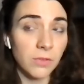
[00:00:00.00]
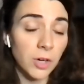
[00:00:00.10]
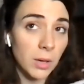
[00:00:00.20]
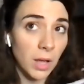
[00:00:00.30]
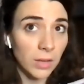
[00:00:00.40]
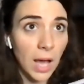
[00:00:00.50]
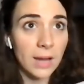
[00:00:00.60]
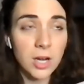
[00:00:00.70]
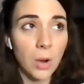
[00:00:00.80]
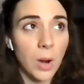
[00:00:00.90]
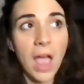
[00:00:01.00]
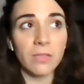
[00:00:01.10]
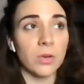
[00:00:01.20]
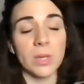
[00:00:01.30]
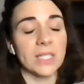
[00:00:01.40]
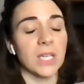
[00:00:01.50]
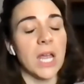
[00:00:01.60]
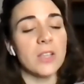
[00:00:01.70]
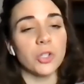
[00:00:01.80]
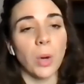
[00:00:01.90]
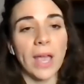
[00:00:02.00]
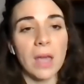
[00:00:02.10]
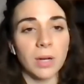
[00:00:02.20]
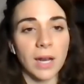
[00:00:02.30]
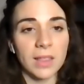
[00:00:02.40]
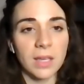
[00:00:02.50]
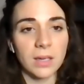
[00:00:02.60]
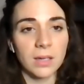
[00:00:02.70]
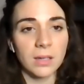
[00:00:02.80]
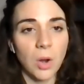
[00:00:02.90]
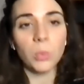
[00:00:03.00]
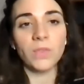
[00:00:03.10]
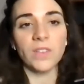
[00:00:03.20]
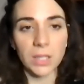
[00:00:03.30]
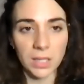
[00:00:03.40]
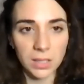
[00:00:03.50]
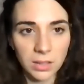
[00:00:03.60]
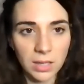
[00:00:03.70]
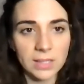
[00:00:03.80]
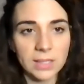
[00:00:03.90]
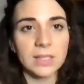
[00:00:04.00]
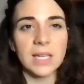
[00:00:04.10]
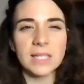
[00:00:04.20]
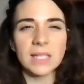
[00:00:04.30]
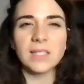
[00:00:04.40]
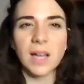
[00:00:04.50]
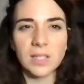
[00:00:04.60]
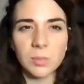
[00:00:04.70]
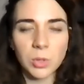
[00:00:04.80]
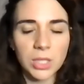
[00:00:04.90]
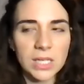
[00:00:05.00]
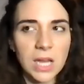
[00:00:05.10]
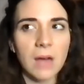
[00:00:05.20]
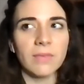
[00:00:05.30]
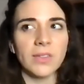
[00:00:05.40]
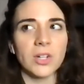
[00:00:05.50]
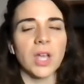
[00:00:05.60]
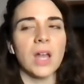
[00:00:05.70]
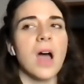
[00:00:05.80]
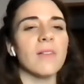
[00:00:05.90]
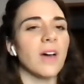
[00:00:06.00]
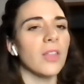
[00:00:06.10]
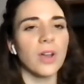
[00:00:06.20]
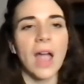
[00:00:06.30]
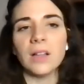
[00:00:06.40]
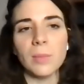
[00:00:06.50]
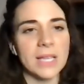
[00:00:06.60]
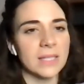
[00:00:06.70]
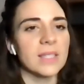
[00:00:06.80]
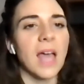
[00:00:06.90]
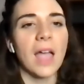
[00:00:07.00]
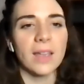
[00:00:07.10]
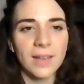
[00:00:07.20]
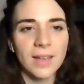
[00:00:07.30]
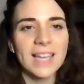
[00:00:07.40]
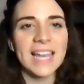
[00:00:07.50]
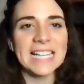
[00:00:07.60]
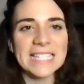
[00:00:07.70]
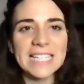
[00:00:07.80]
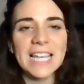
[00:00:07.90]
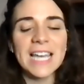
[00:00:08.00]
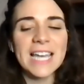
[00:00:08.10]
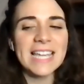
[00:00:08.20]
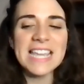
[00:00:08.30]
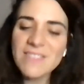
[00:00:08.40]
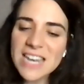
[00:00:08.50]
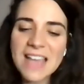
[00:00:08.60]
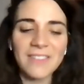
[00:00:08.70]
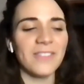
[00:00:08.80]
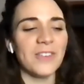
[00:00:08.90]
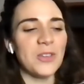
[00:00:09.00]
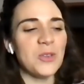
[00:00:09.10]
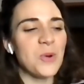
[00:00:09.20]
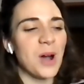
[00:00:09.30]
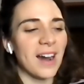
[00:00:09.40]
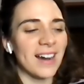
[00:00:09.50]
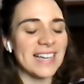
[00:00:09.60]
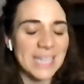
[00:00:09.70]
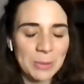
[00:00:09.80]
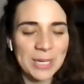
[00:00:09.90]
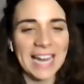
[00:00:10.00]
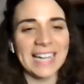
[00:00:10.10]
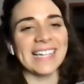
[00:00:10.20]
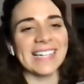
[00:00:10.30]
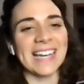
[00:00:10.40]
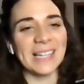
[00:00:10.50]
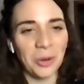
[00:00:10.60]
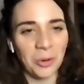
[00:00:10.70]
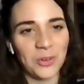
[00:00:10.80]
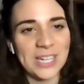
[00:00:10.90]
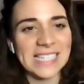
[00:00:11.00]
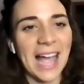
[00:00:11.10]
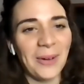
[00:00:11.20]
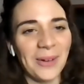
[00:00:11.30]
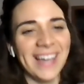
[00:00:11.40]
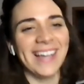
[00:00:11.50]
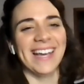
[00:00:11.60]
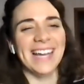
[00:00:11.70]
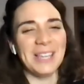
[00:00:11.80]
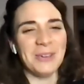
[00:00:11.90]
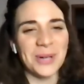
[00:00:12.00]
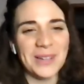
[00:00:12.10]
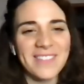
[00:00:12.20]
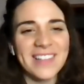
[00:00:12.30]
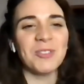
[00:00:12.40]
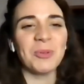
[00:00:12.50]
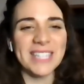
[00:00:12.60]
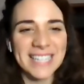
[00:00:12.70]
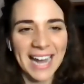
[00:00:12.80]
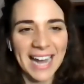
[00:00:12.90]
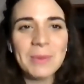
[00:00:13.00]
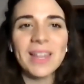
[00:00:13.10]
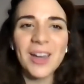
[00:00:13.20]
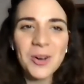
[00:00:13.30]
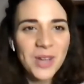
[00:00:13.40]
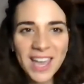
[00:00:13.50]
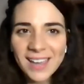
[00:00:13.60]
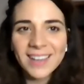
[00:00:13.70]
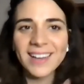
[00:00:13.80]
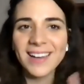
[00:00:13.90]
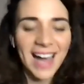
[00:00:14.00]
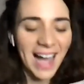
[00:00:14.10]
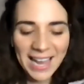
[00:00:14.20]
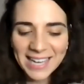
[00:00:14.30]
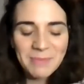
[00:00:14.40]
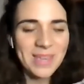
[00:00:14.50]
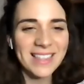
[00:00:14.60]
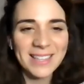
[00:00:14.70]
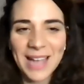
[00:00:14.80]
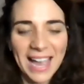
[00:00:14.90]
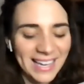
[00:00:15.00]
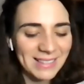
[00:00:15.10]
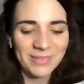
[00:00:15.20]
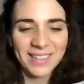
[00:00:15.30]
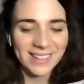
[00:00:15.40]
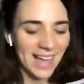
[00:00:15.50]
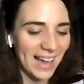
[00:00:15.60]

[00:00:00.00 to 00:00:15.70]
for a lot, not everyone's going to enjoy it, but I think hopefully it's accessible enough, and there's enough other elements that it's, even if you are intimidated and a little freaked out, you will eventually kind of be like, okay, I can be in this. I can